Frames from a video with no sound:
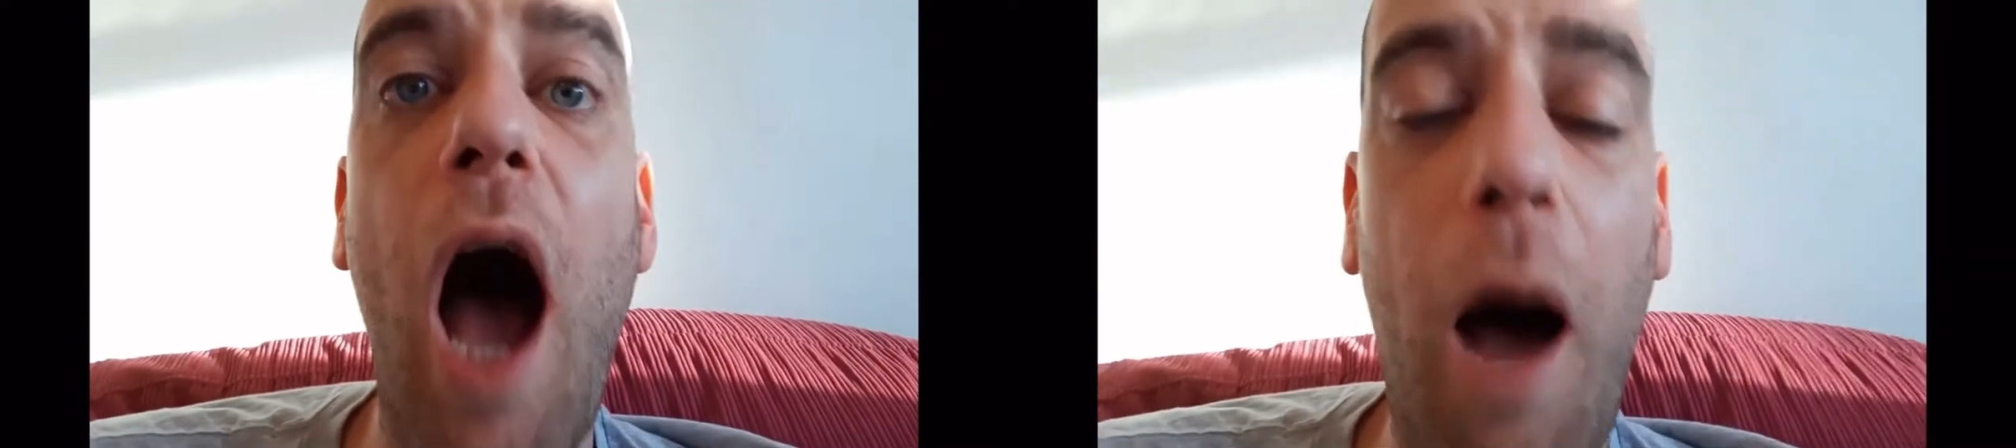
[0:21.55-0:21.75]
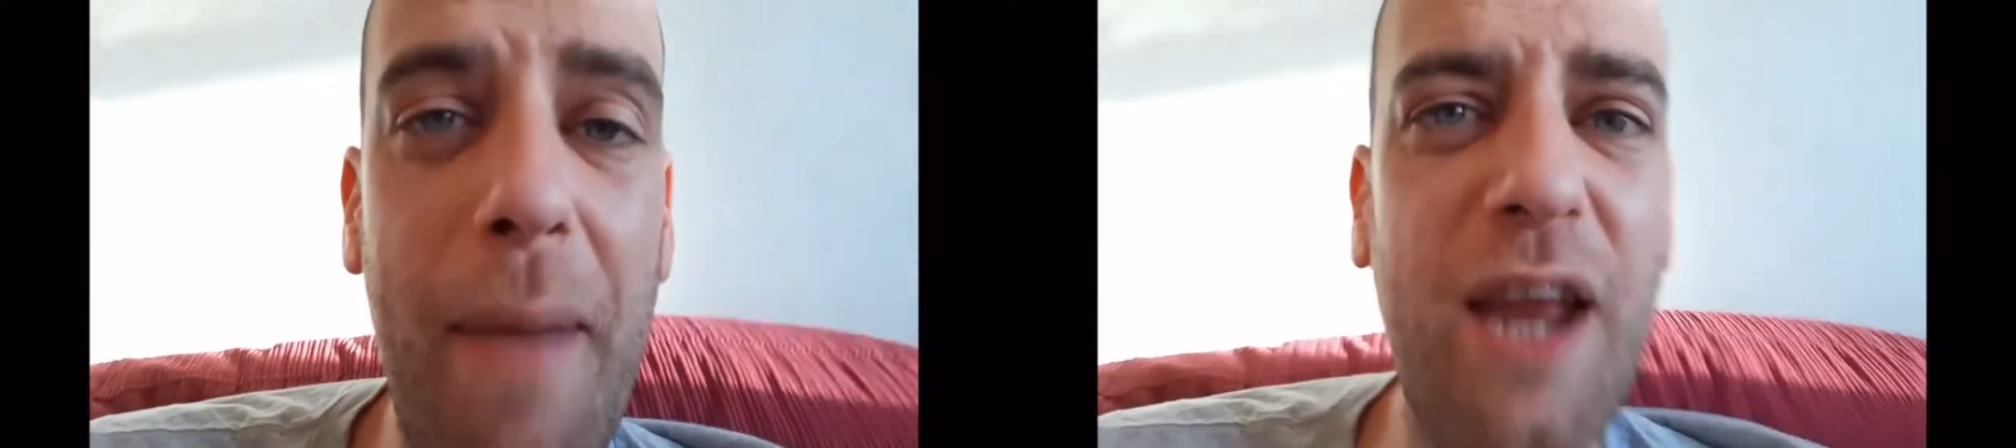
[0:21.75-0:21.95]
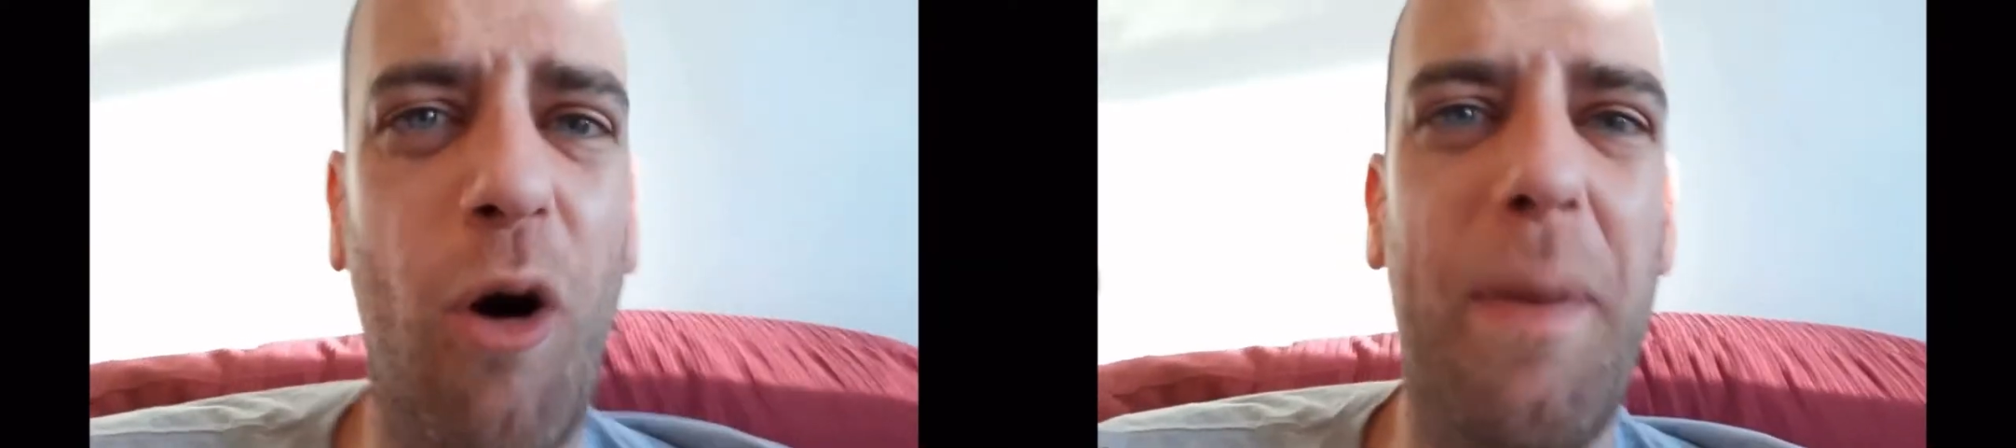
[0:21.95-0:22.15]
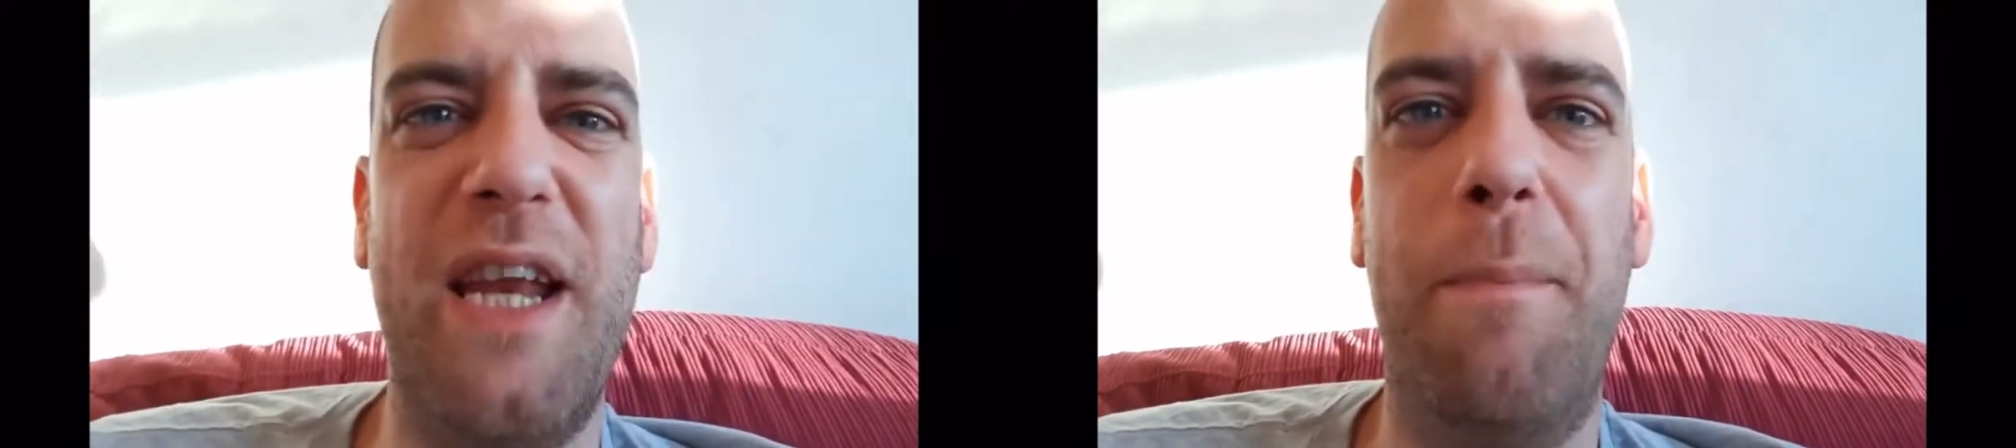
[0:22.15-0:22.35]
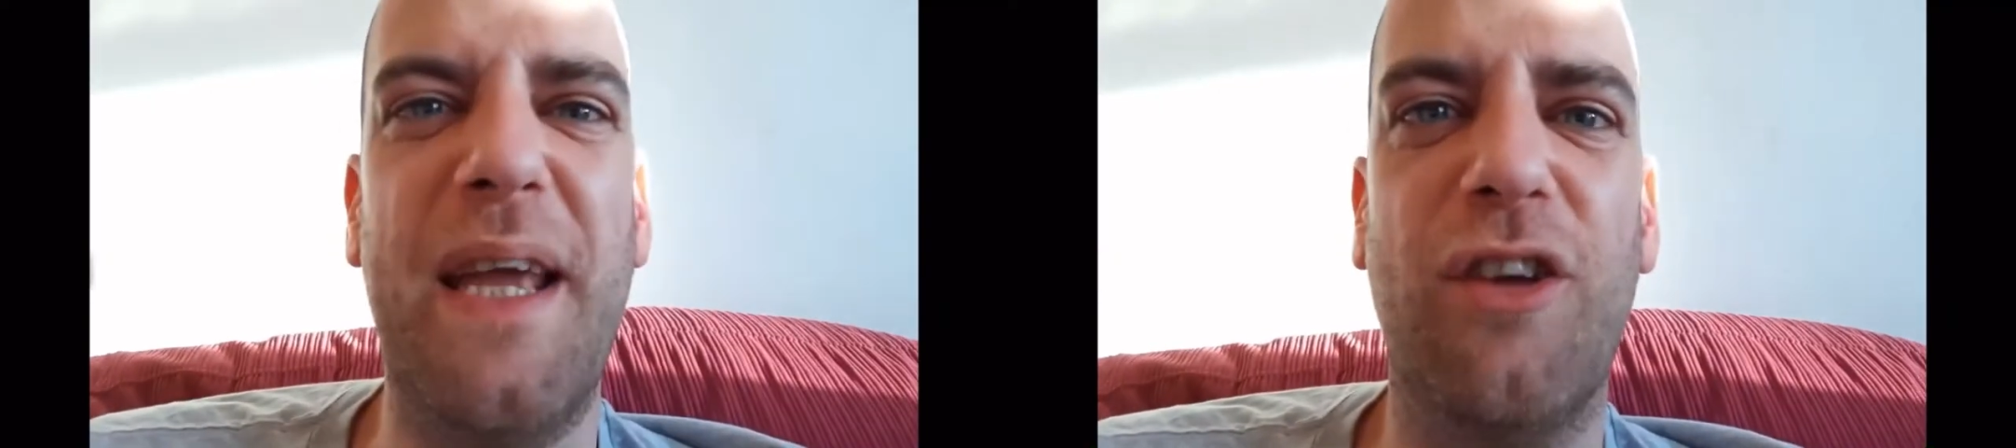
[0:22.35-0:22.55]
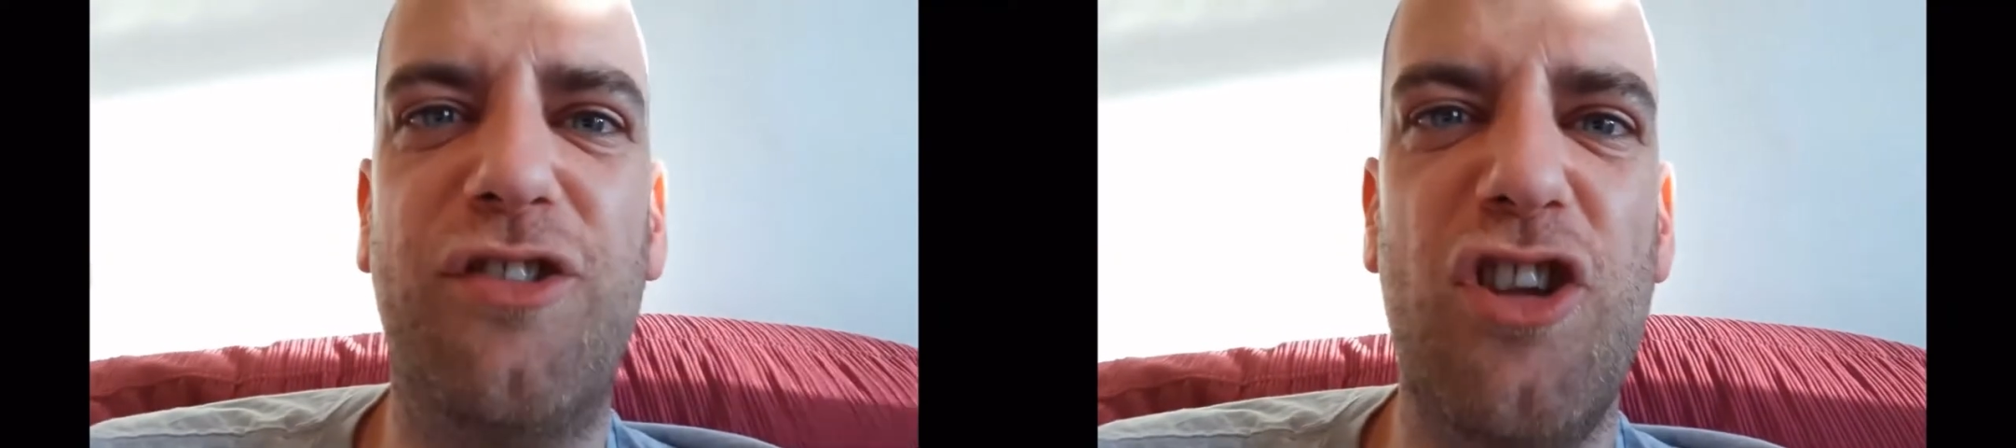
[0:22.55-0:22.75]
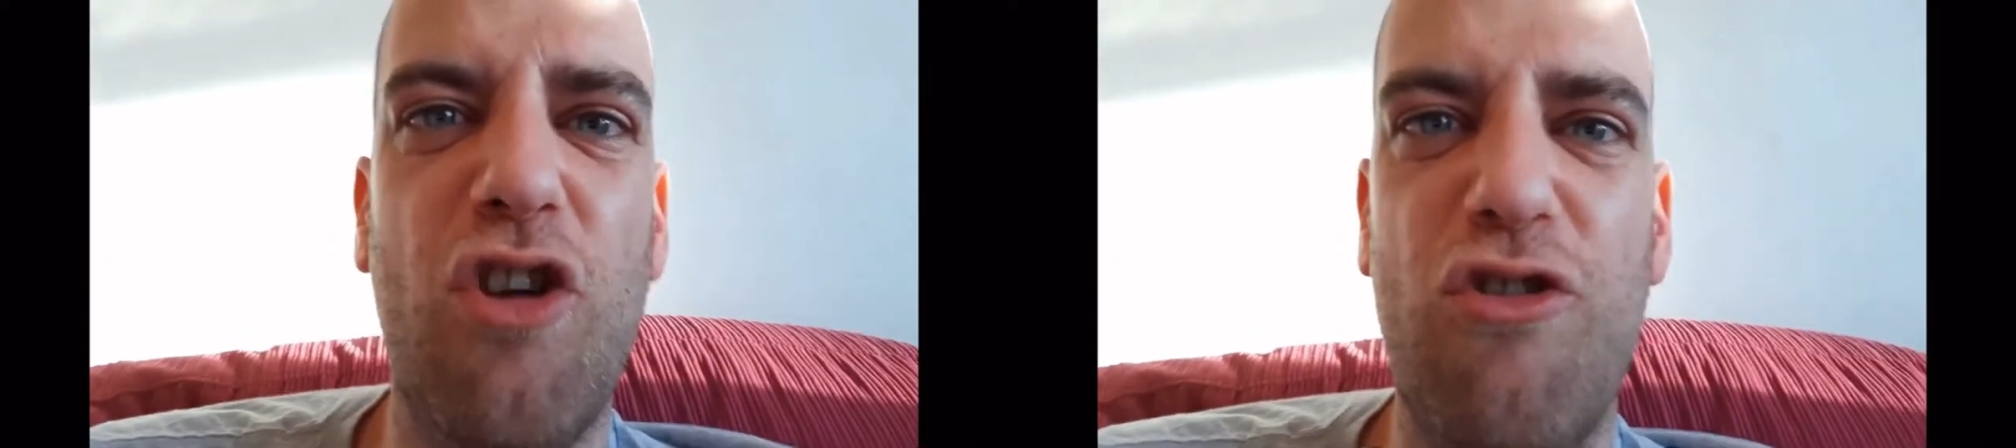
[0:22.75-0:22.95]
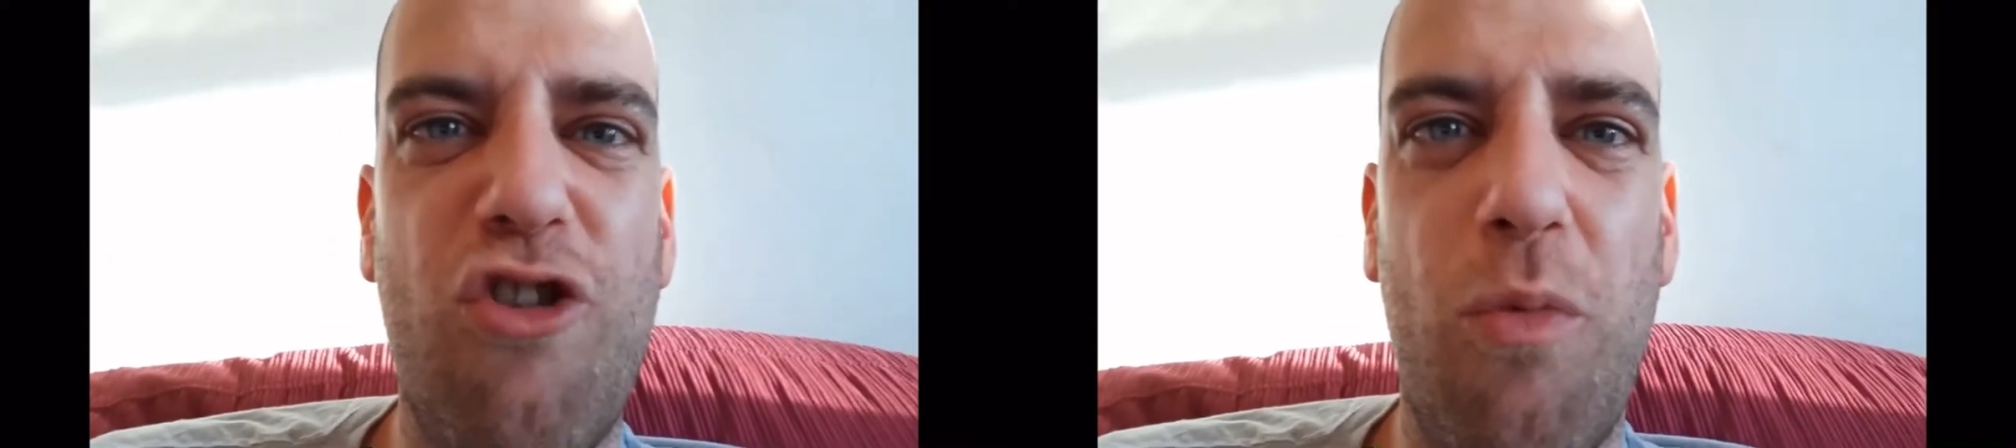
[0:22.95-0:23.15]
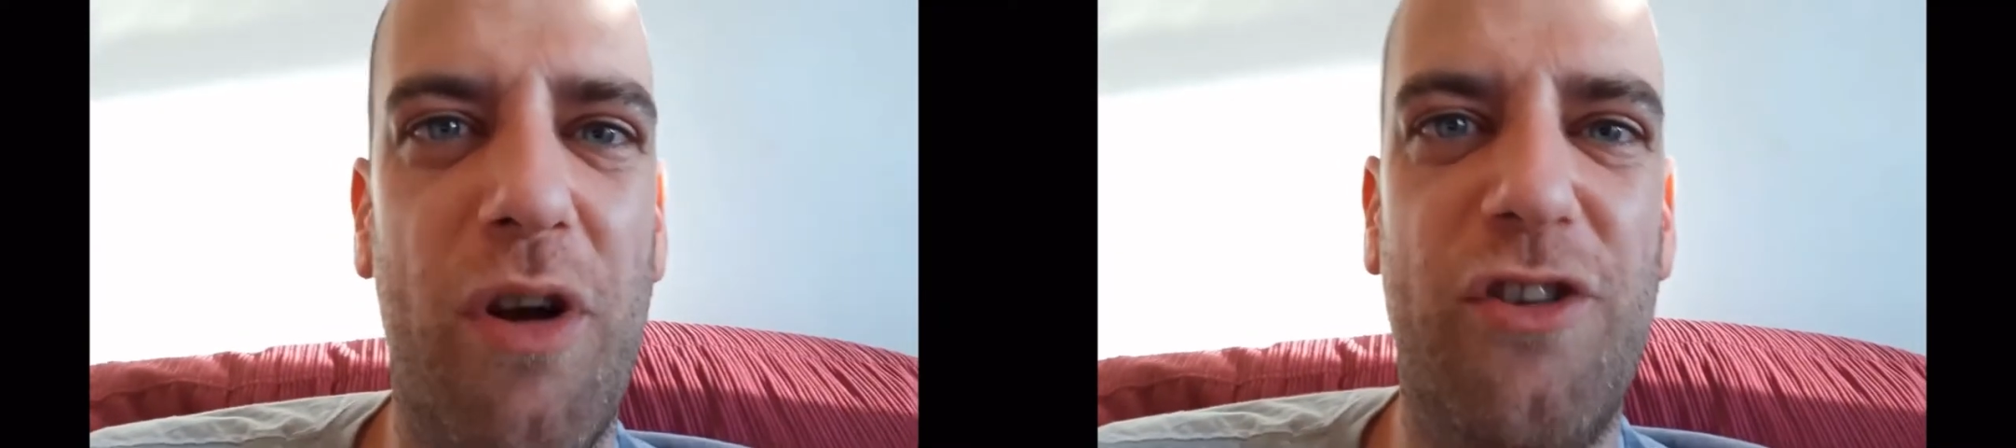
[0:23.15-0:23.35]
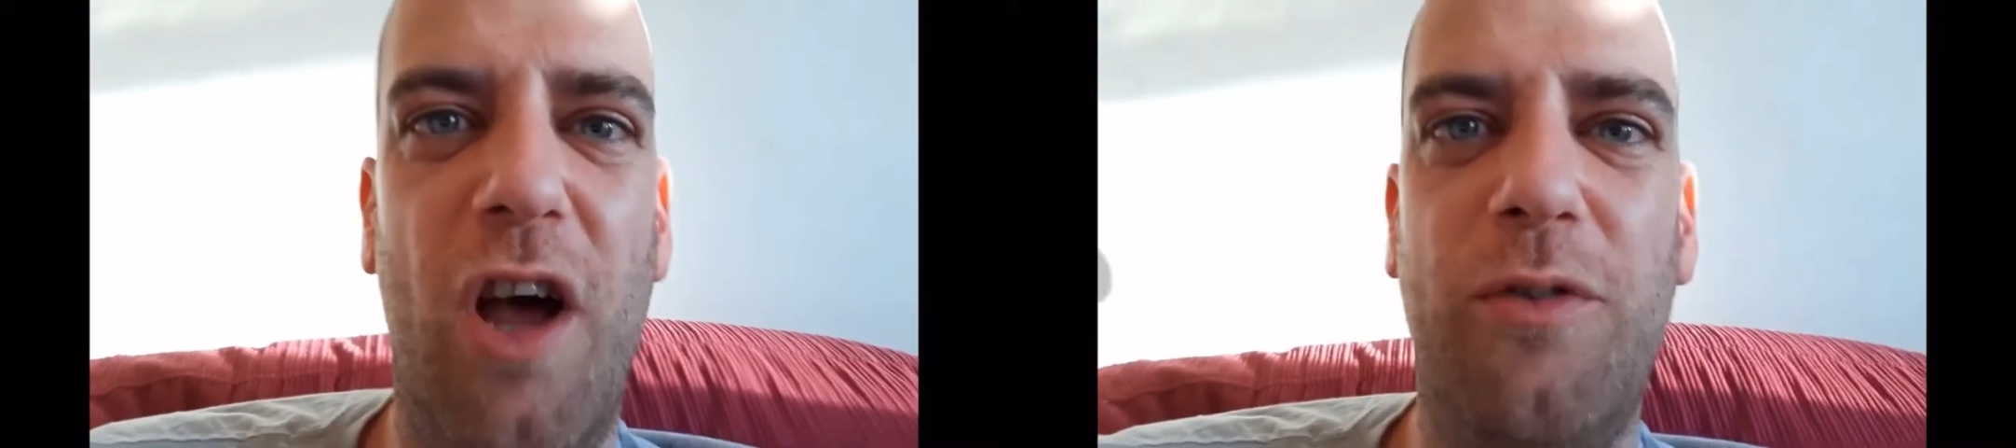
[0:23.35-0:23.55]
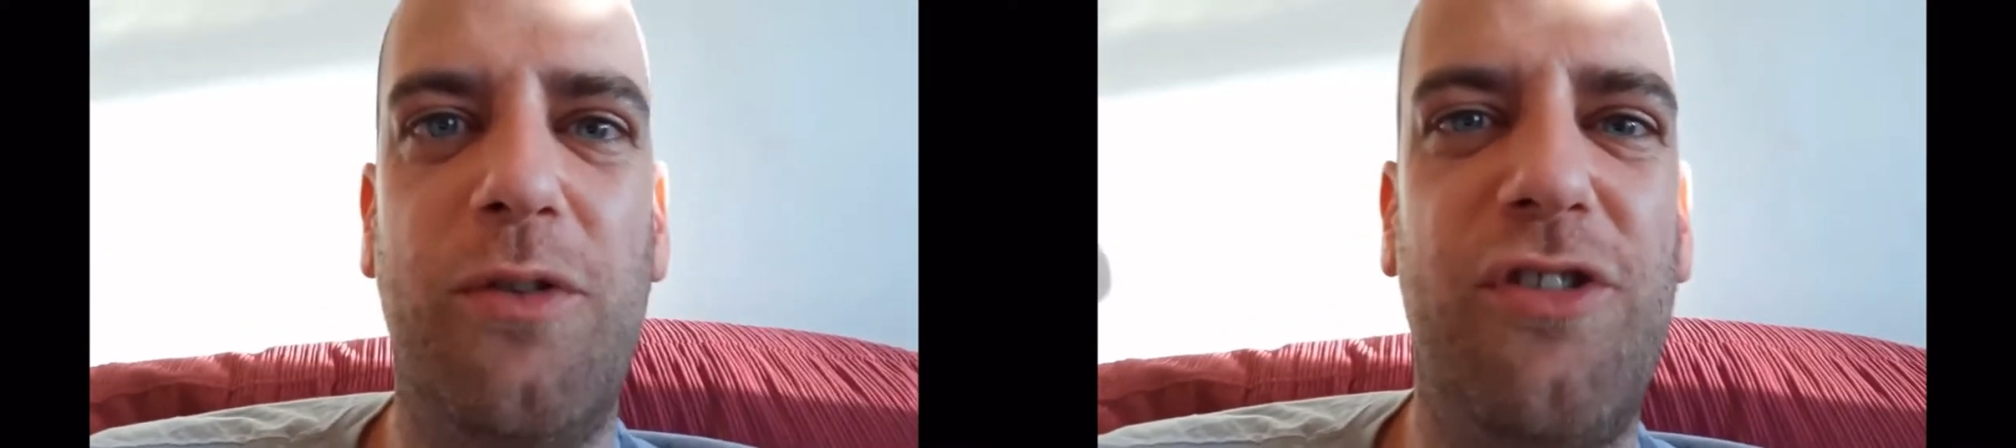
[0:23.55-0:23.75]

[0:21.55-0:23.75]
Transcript: I may not be the biggest YouTuber in terms of